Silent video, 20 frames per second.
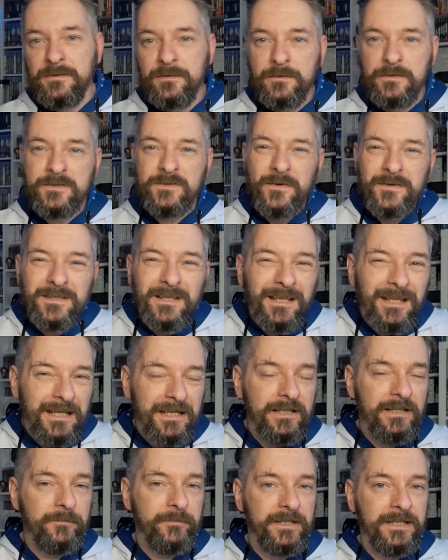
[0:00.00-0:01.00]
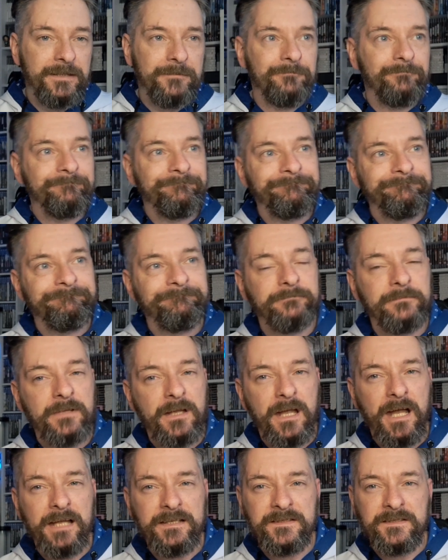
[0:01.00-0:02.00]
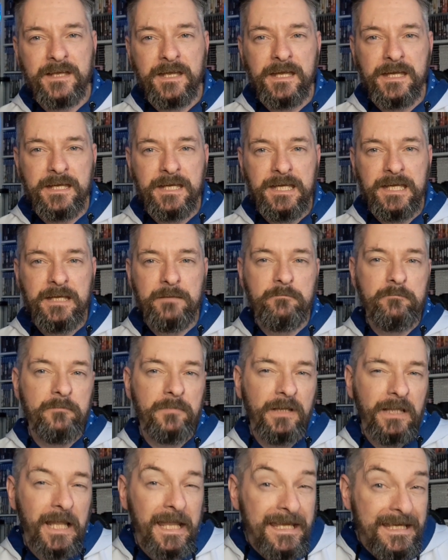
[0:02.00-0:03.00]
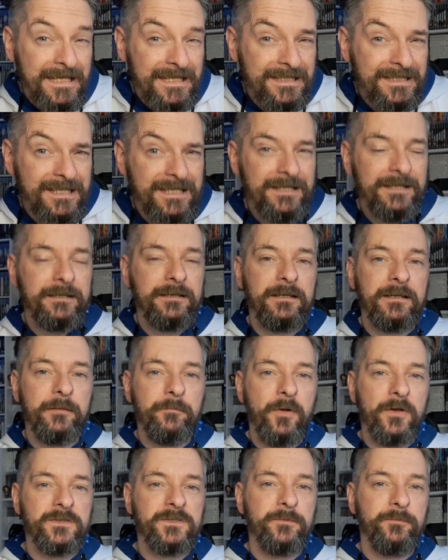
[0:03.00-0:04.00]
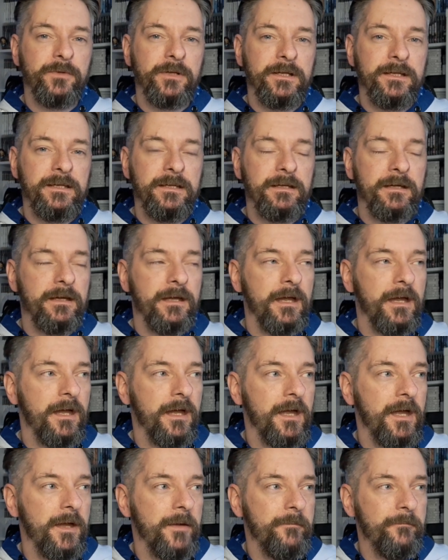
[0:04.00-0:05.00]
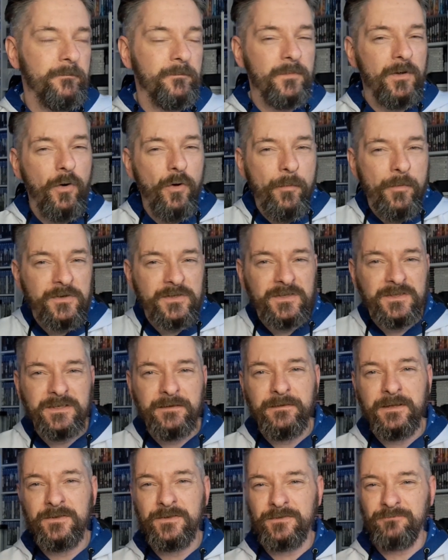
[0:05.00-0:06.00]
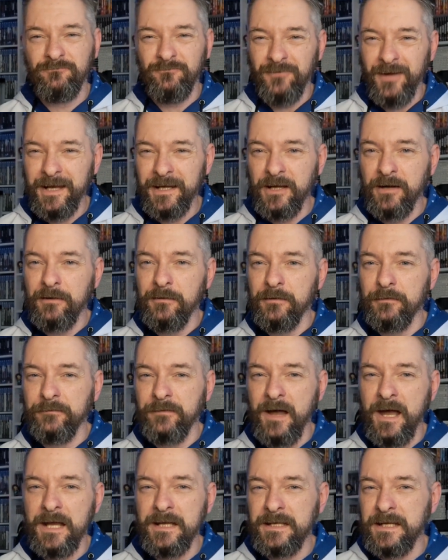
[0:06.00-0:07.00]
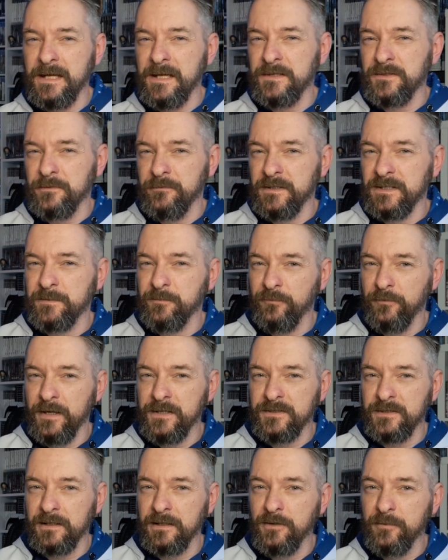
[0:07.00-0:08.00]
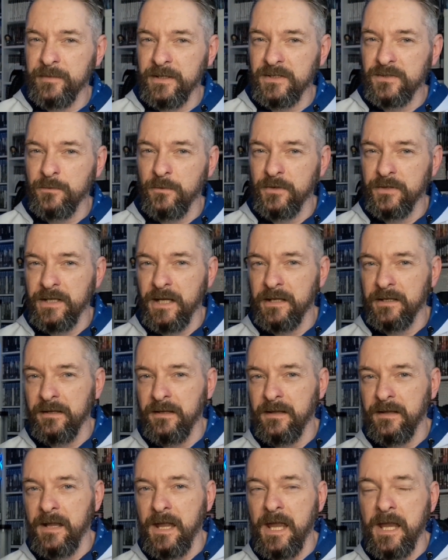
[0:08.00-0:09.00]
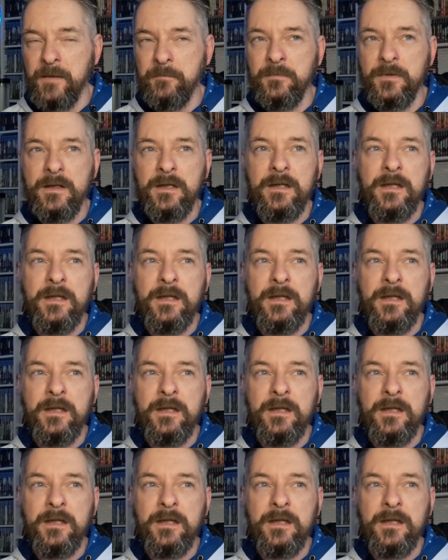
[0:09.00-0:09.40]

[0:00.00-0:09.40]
So it's a little bit, I'd say, lazy, possibly, almost as if they just ran out of ideas or inspiration a little bit toward the end of the game.